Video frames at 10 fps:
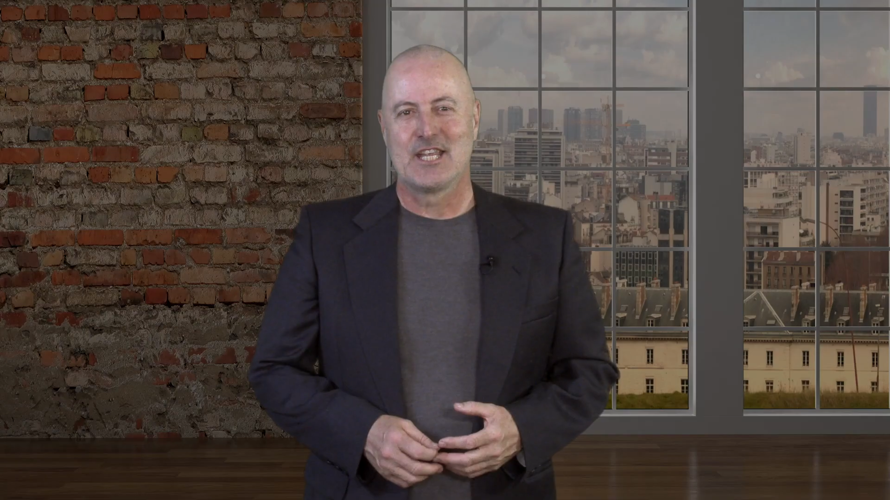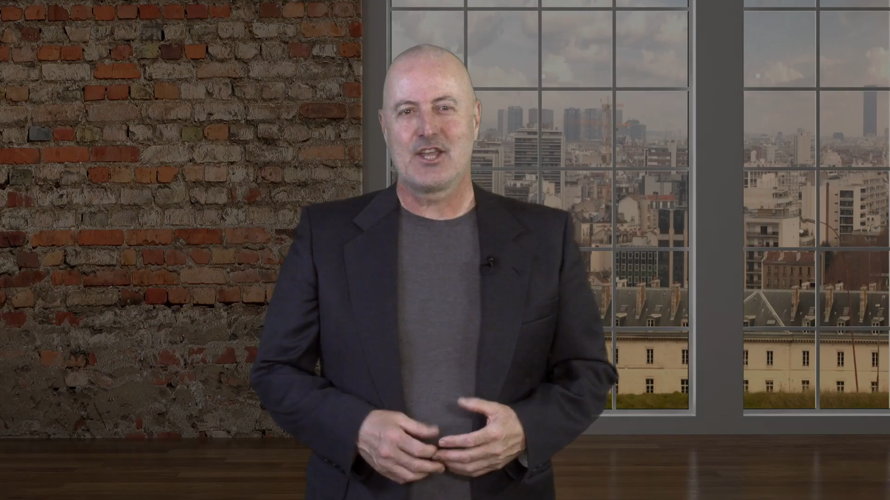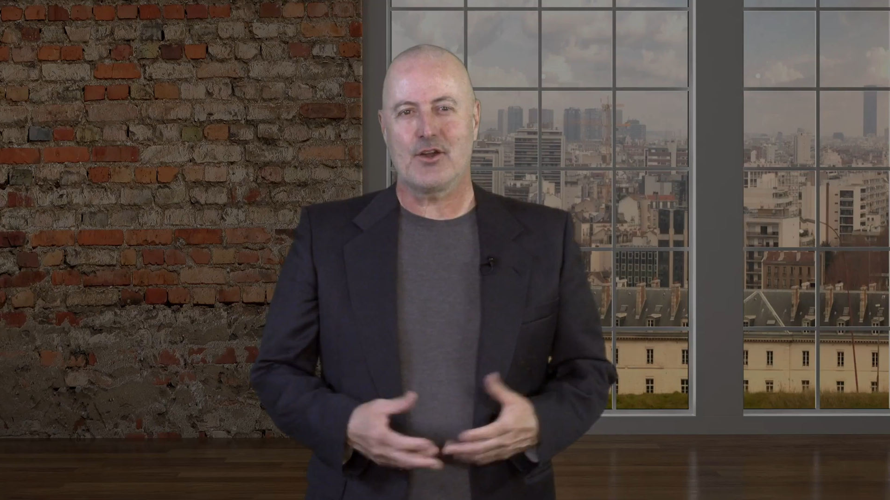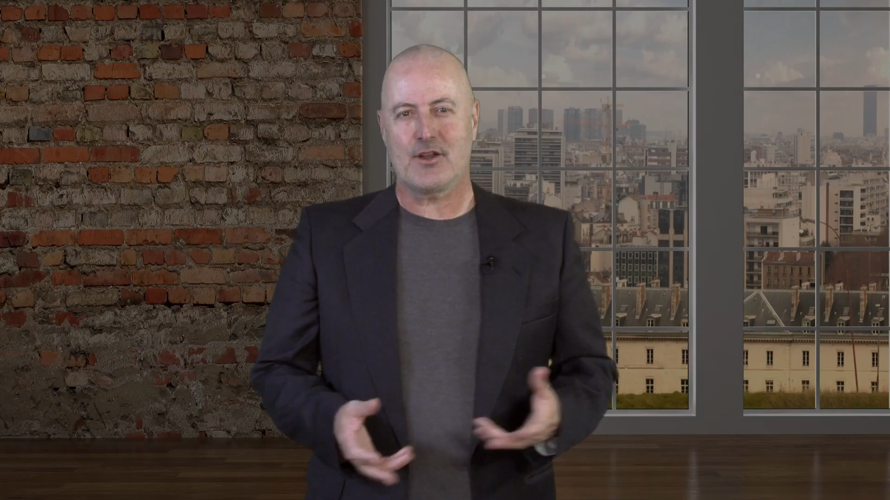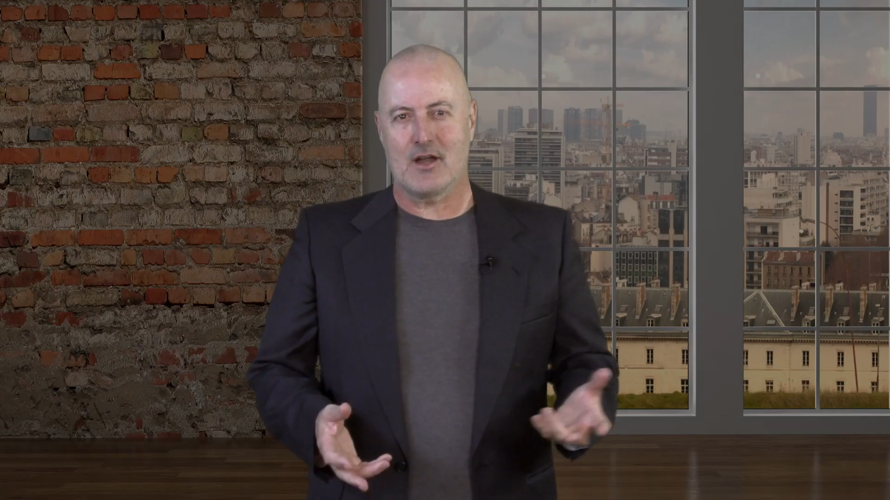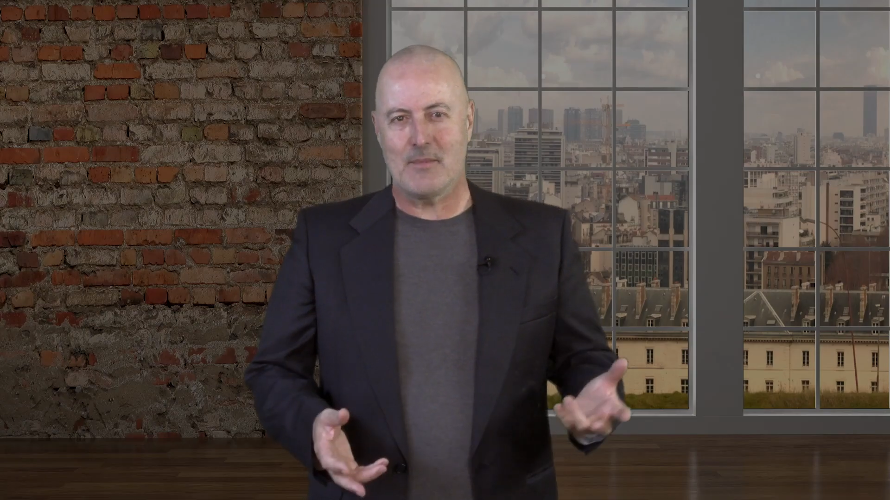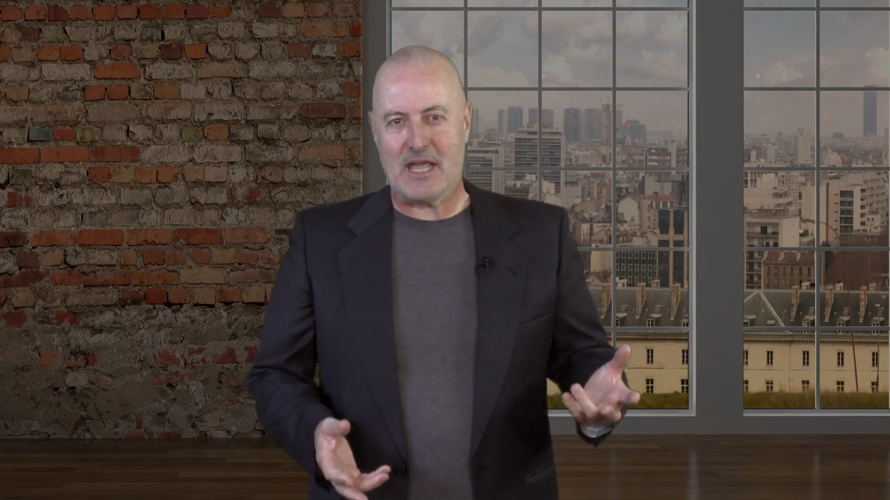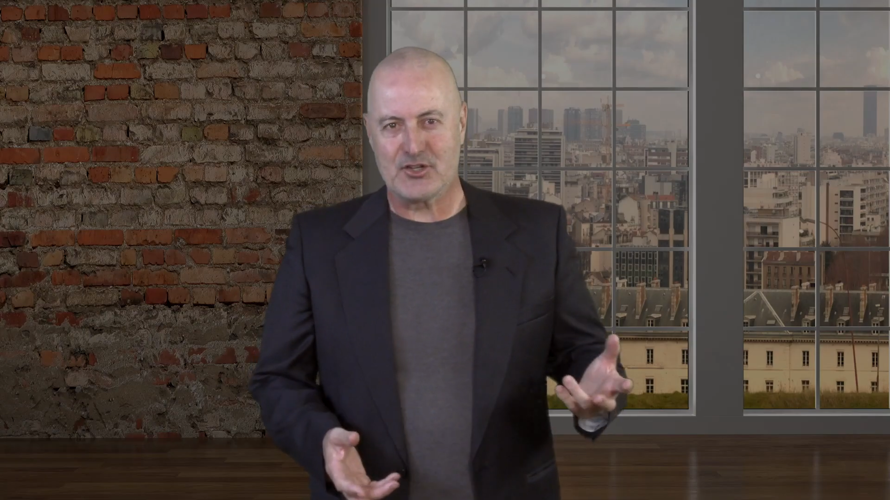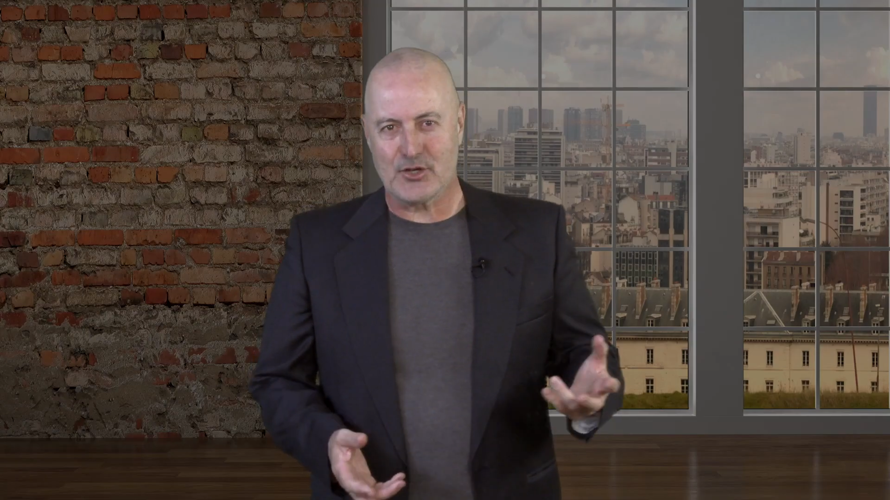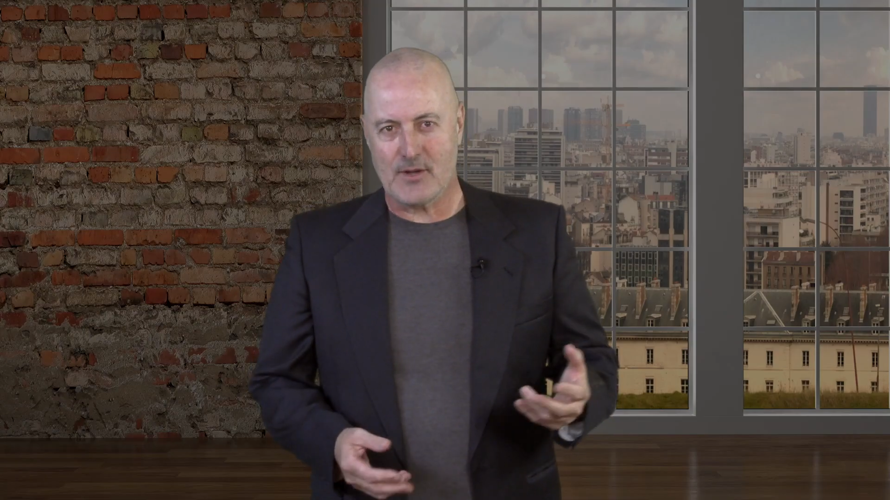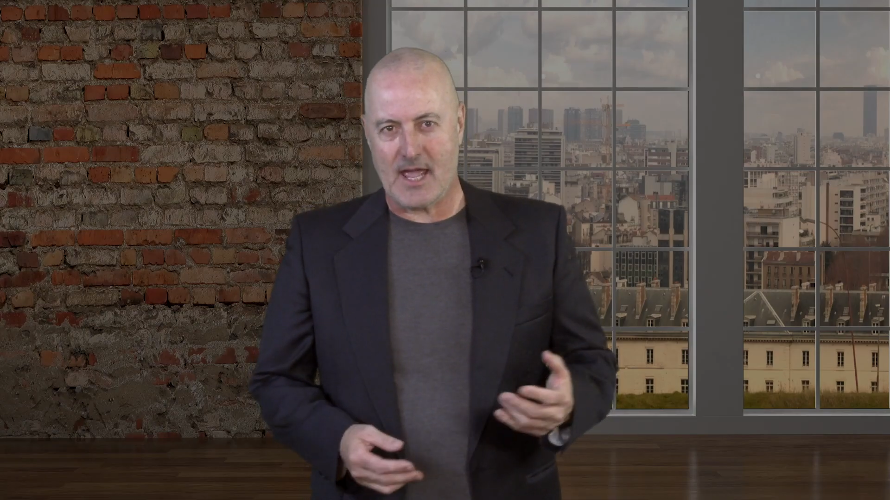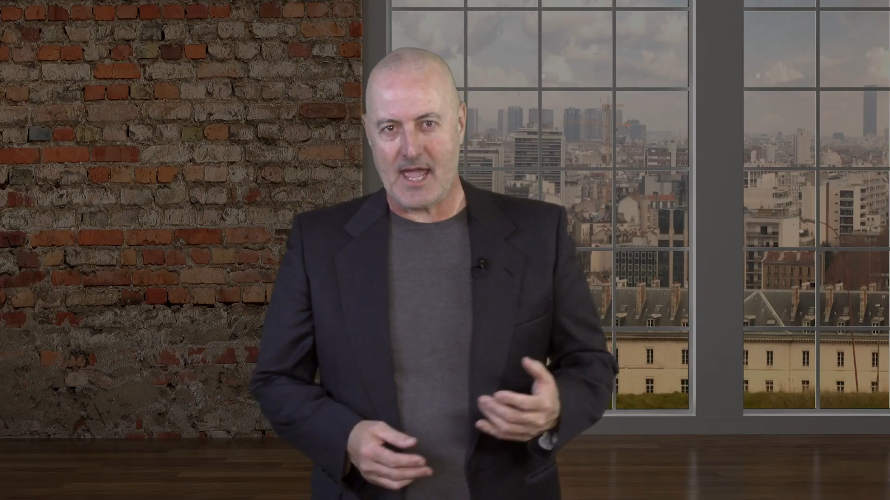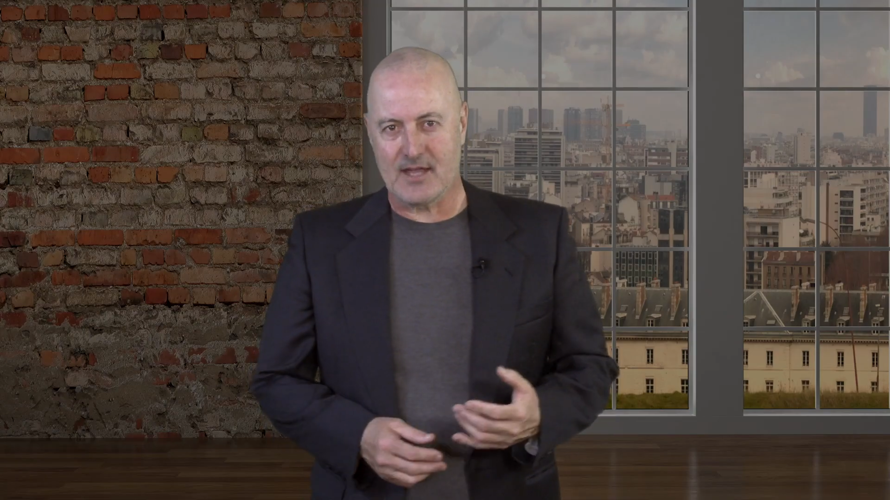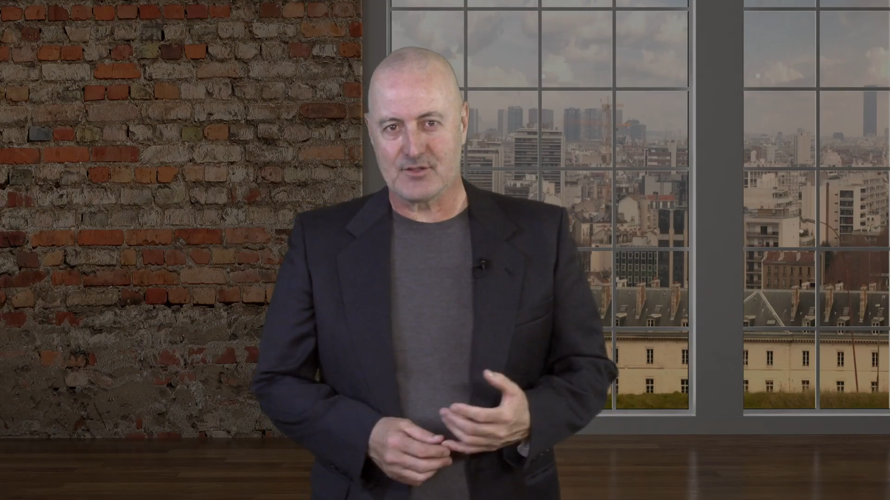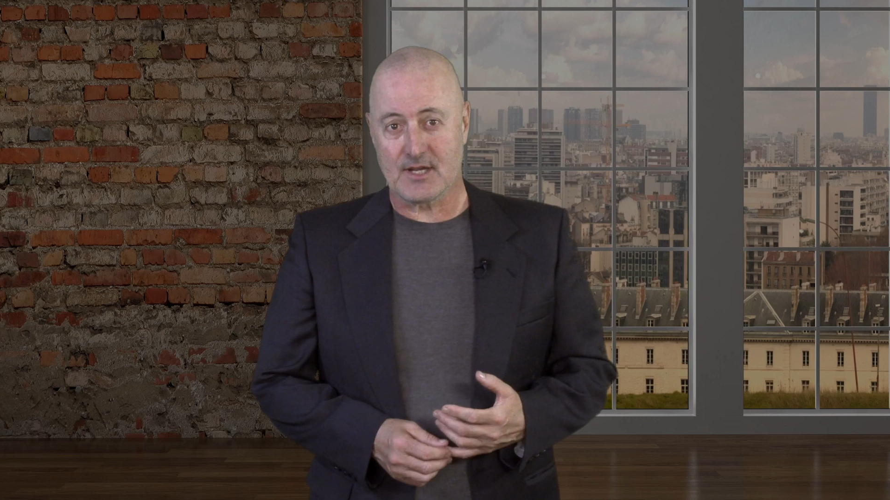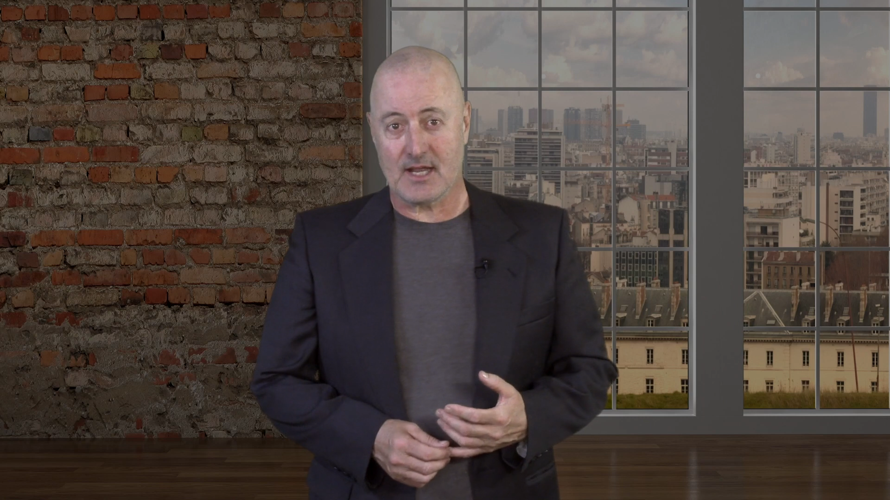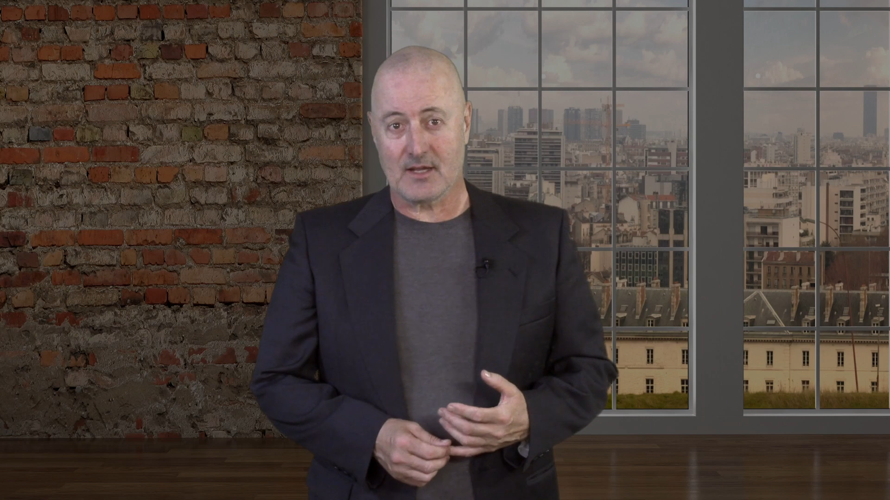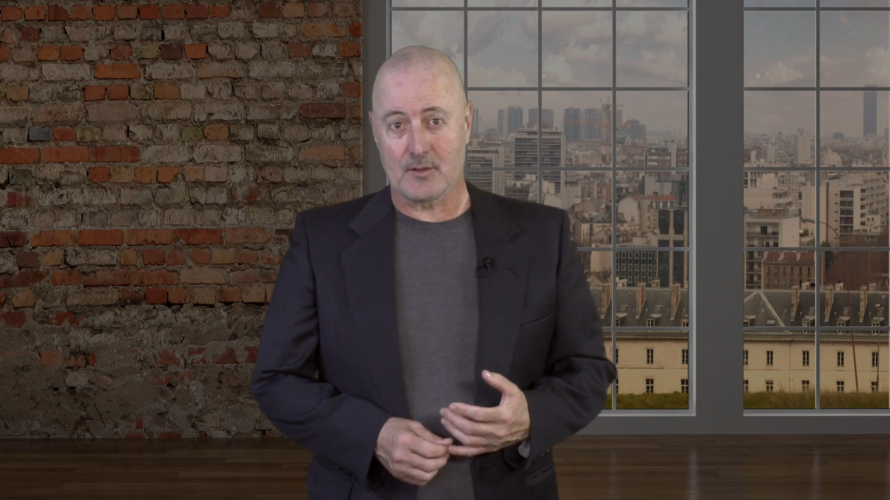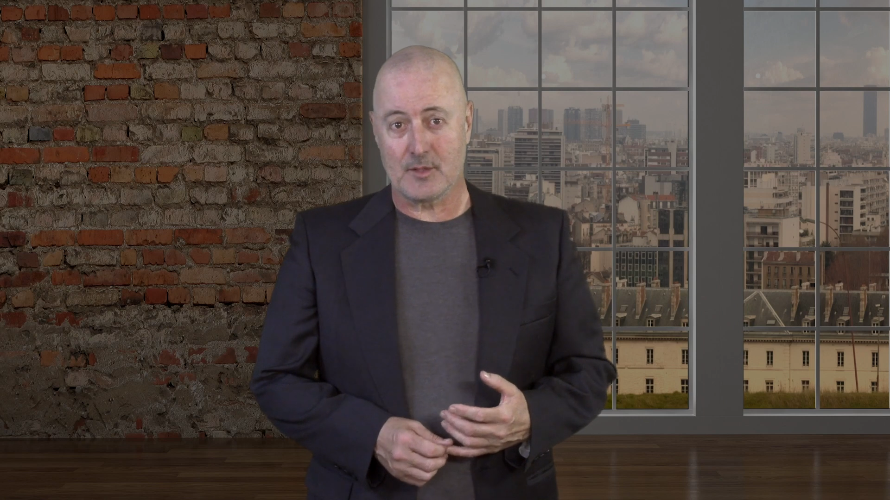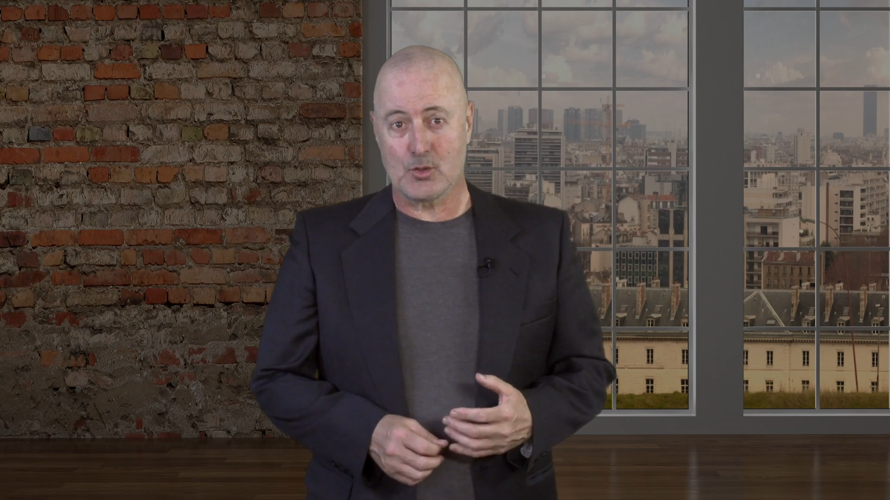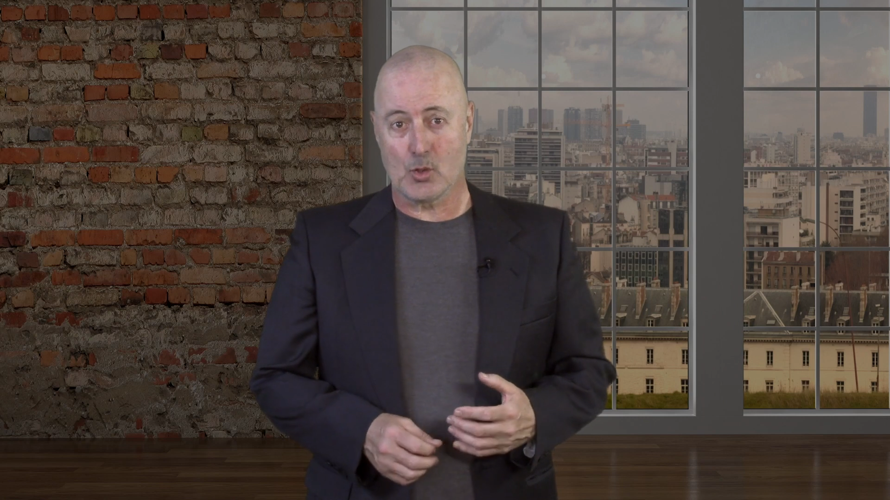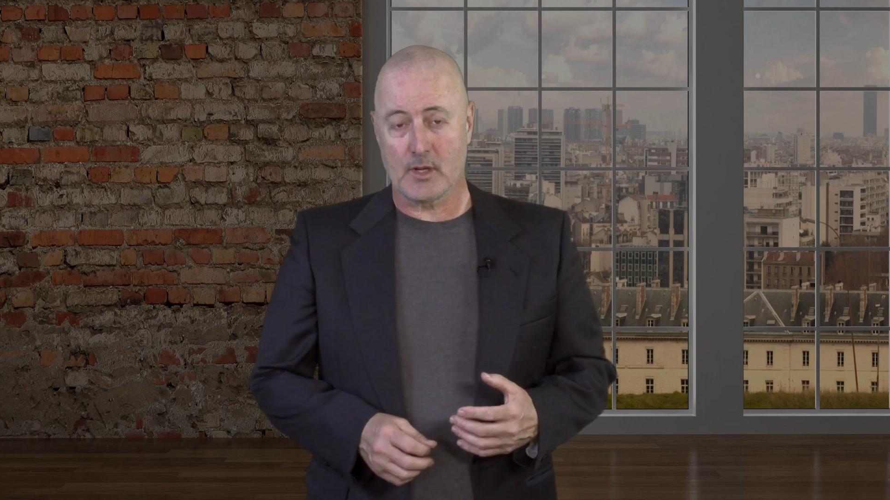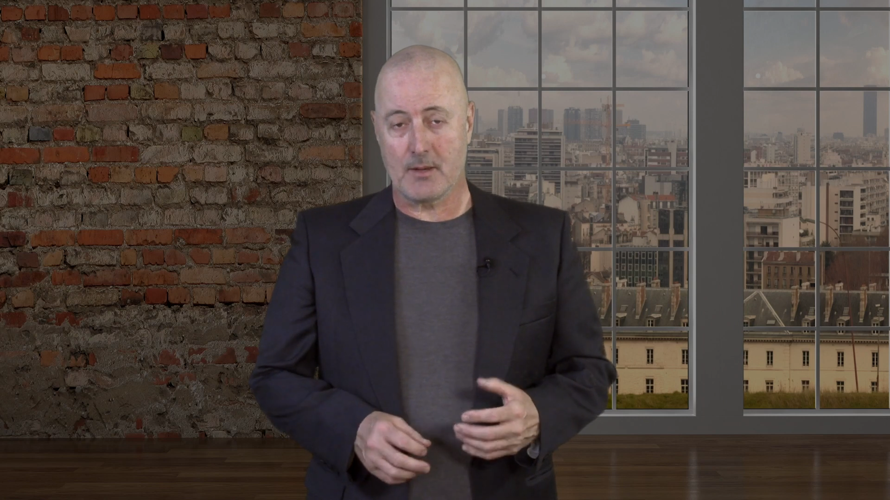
Kia ora, I'm Andrew, and today I'm going to be talking